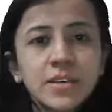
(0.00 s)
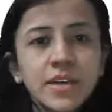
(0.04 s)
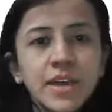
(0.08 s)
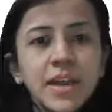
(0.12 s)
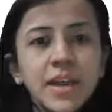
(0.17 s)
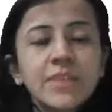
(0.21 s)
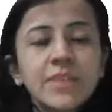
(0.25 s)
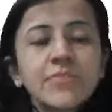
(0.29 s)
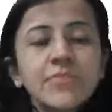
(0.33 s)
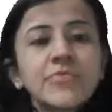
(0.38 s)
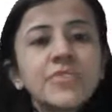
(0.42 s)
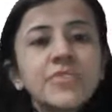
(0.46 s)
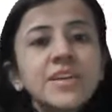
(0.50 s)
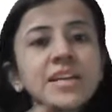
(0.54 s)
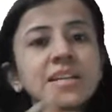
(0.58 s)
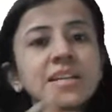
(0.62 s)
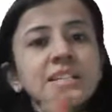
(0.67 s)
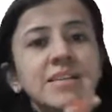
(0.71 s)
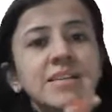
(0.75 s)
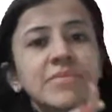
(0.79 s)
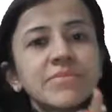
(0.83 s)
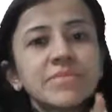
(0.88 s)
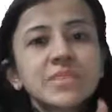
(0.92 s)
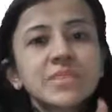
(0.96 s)
and filled
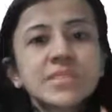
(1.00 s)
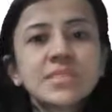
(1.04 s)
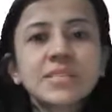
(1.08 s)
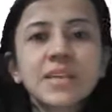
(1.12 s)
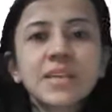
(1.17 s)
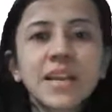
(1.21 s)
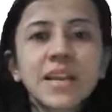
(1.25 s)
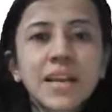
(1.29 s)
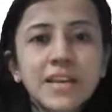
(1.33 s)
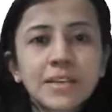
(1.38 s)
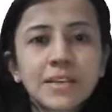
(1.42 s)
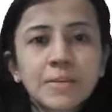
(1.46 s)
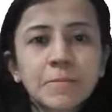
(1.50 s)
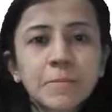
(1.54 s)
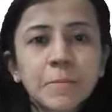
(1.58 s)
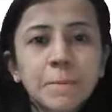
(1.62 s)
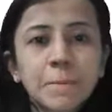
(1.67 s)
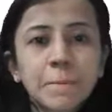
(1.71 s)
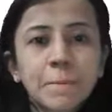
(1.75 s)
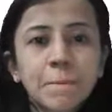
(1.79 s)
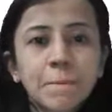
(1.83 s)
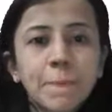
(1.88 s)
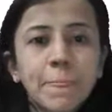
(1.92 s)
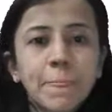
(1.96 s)
them with saline,
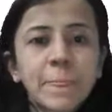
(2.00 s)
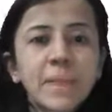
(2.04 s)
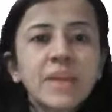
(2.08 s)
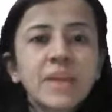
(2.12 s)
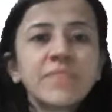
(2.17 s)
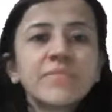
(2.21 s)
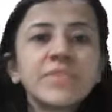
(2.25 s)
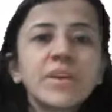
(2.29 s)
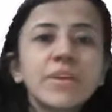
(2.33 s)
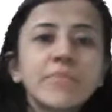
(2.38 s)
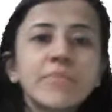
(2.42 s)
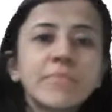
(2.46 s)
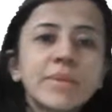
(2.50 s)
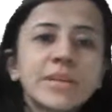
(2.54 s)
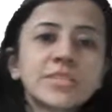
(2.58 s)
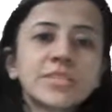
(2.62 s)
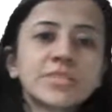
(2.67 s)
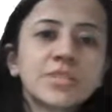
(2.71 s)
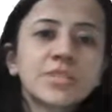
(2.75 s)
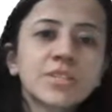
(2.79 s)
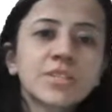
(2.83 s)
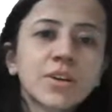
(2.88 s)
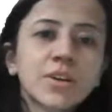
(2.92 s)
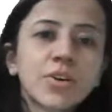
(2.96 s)
and we have
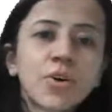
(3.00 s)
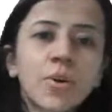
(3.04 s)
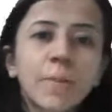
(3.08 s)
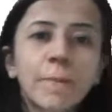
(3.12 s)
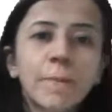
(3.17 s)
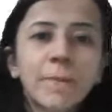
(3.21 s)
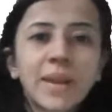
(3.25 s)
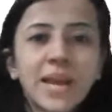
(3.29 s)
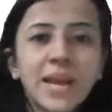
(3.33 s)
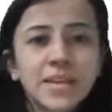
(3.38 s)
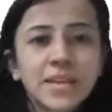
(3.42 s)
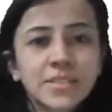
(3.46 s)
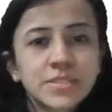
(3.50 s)
measured the compliance.